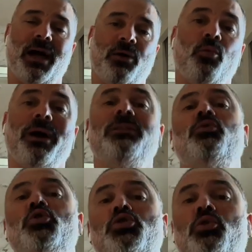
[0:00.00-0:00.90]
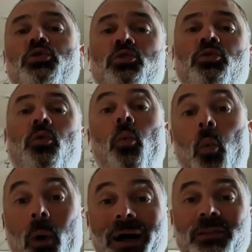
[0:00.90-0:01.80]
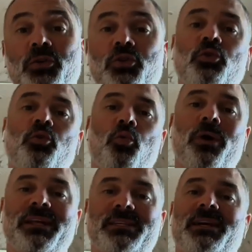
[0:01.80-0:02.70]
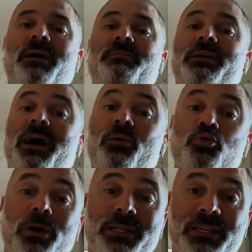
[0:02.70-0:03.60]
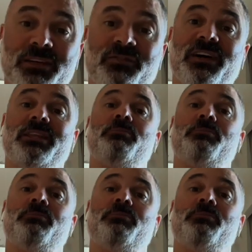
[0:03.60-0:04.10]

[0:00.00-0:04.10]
I want to show you what to do when it's coming, how to identify the